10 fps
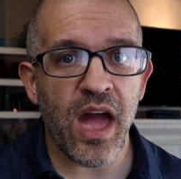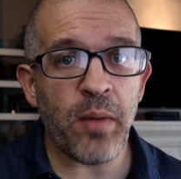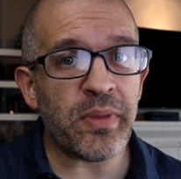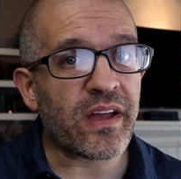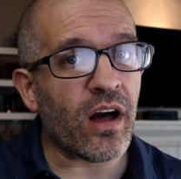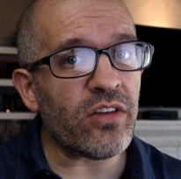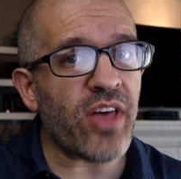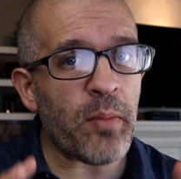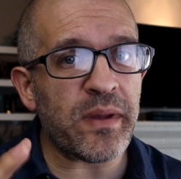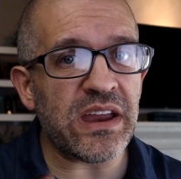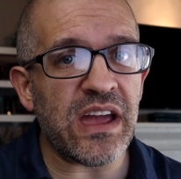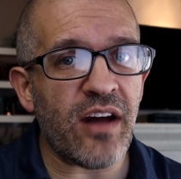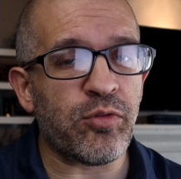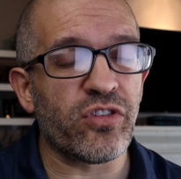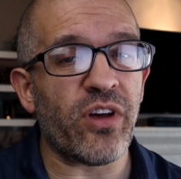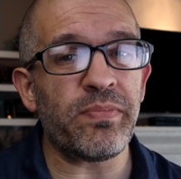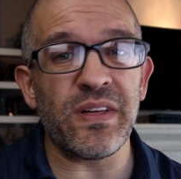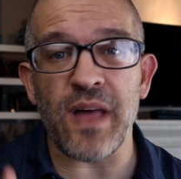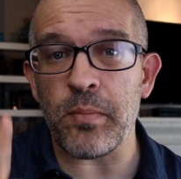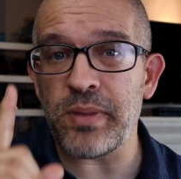And because that PDF was
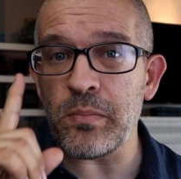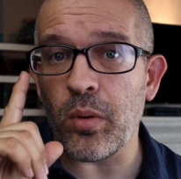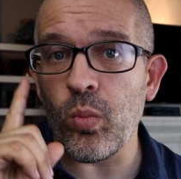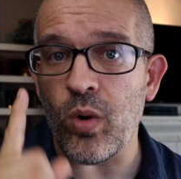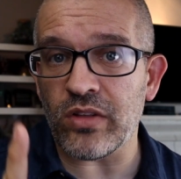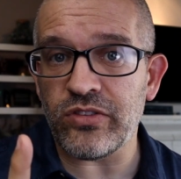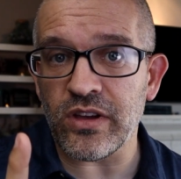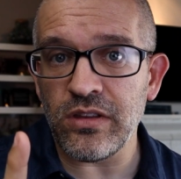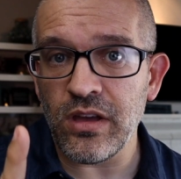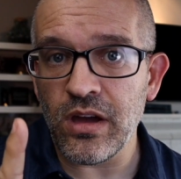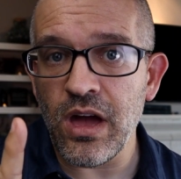something that people wanted,